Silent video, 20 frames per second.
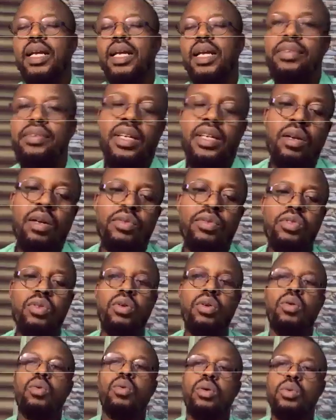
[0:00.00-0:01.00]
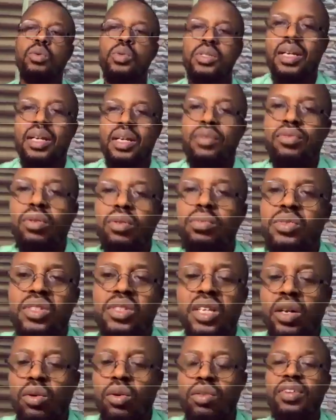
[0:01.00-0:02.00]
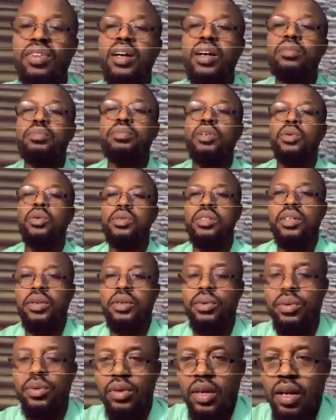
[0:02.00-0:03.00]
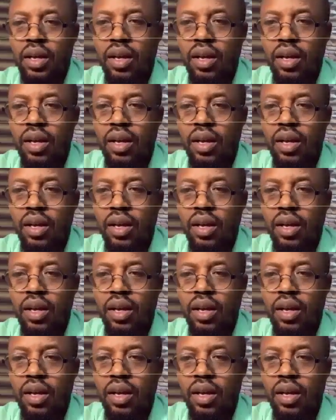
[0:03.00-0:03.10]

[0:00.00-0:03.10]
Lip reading: the lifestyle of someone who started from zero, in fact, below zero,